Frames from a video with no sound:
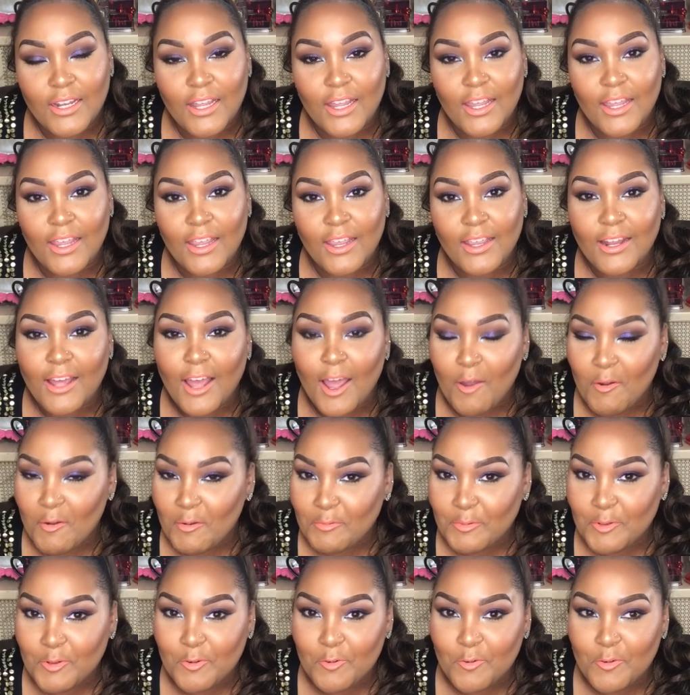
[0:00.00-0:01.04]
and how I'm
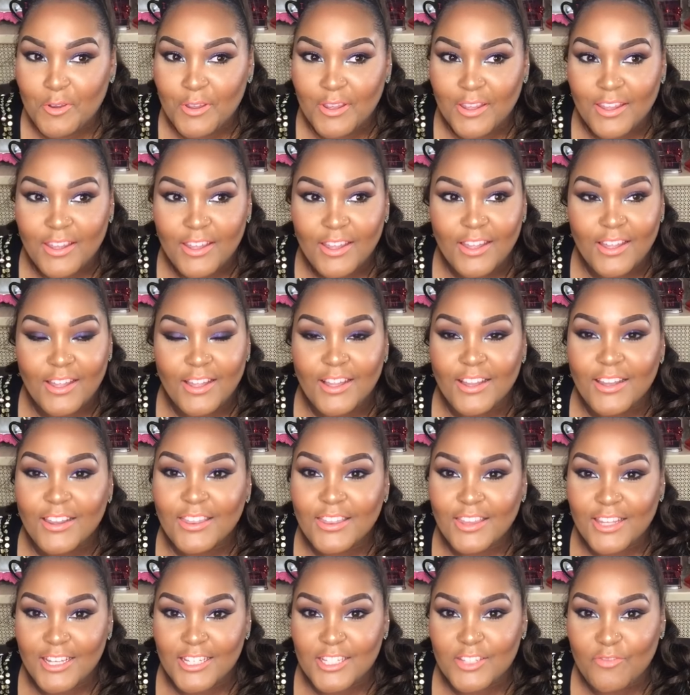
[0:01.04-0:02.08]
doing
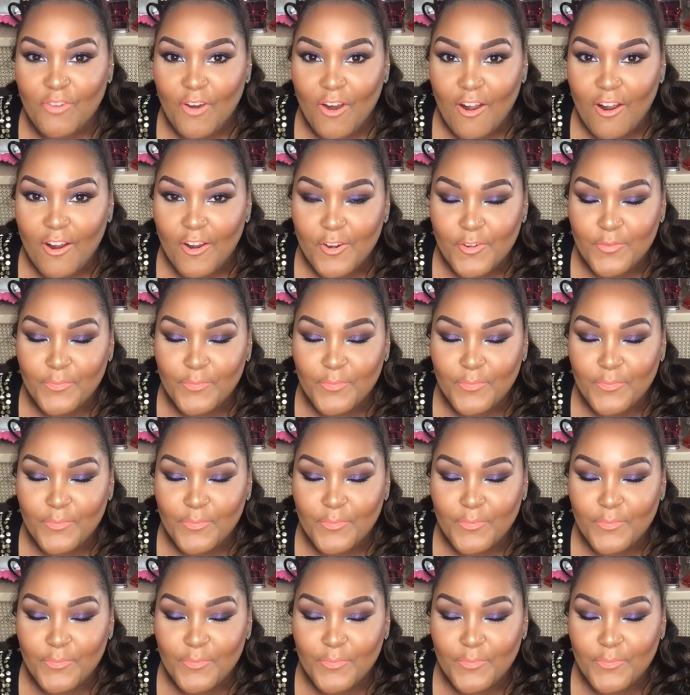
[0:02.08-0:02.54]
thus far.